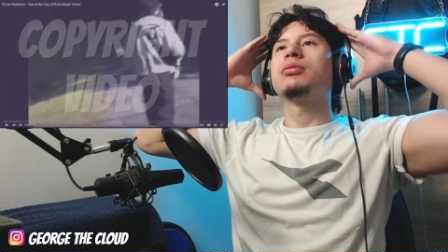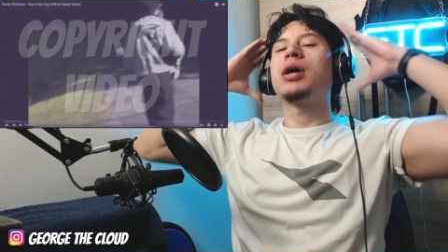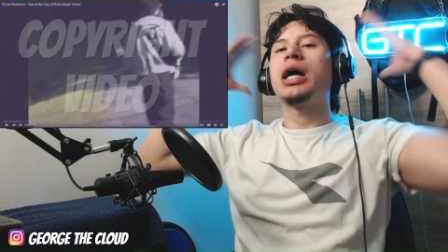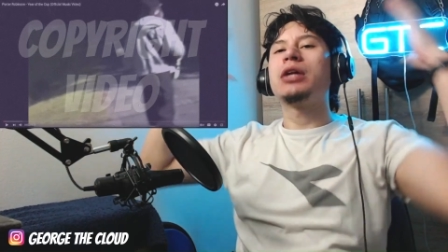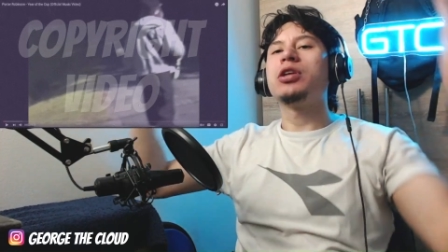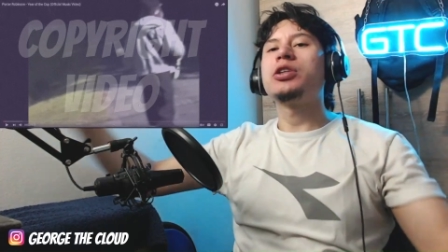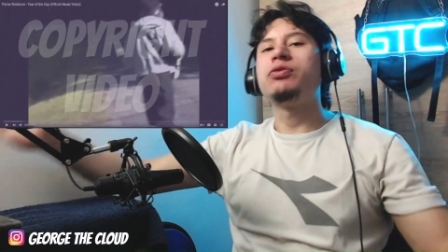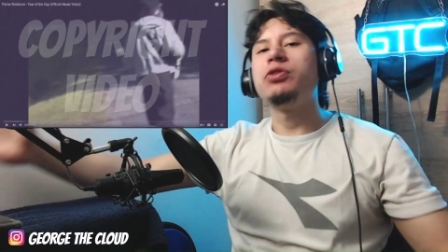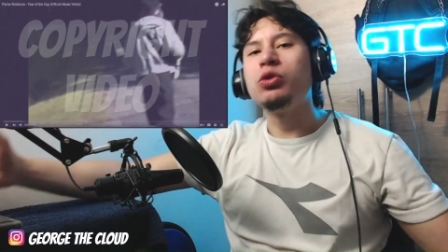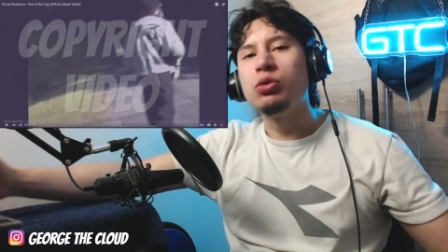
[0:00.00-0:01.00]
and let us
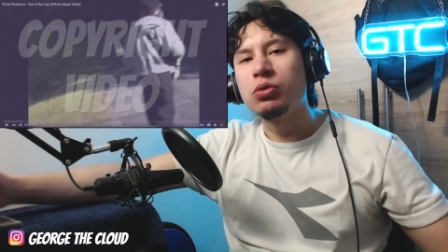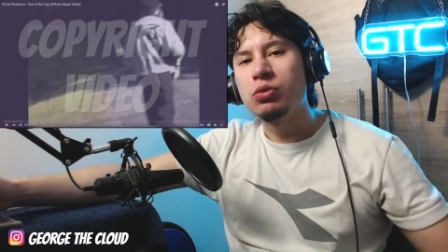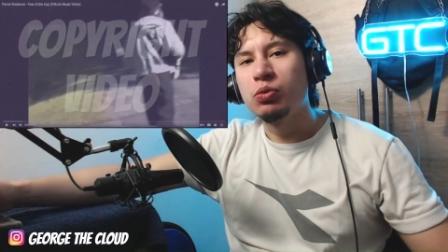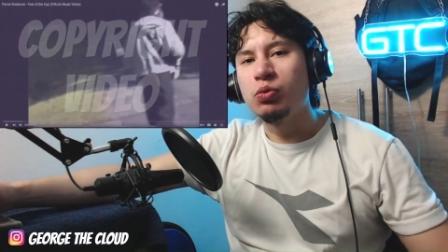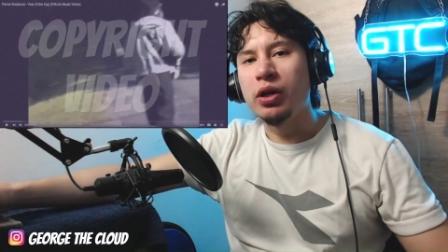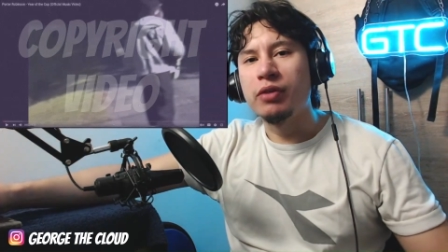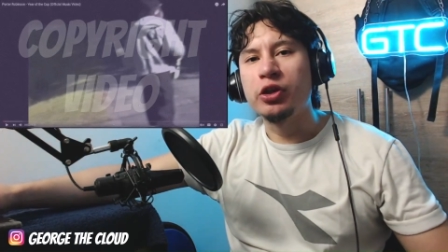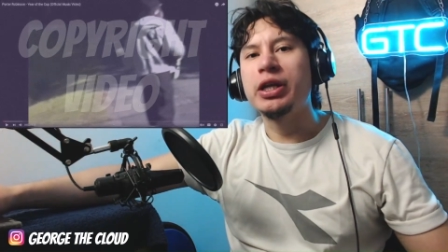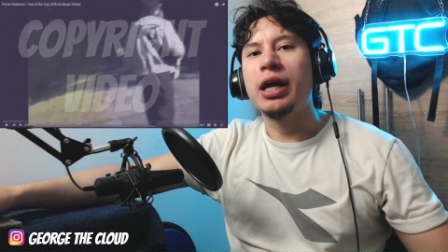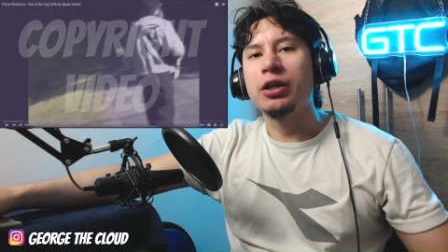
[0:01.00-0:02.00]
view whatever
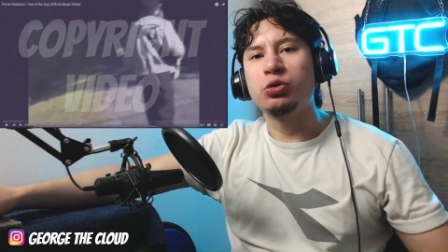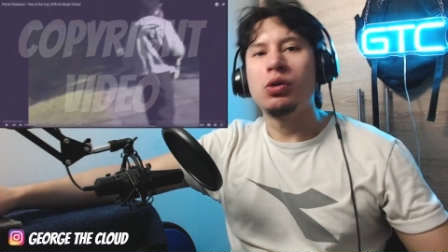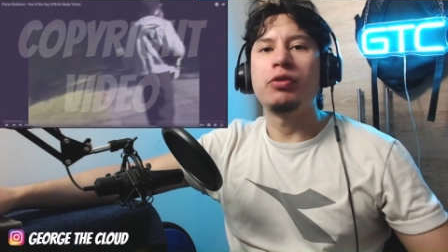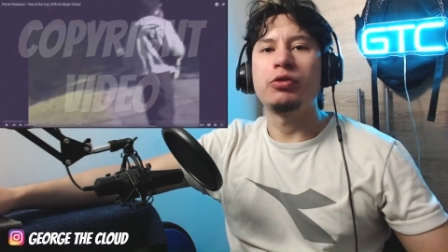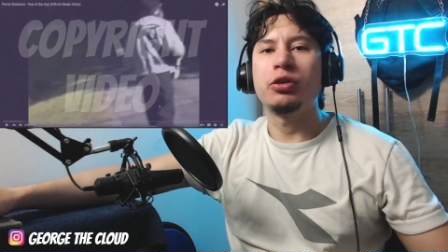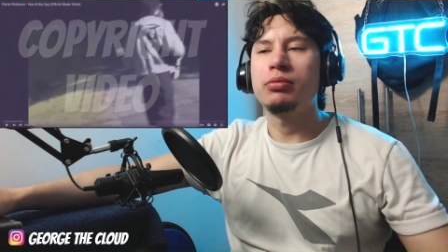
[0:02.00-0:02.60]
he has to offer.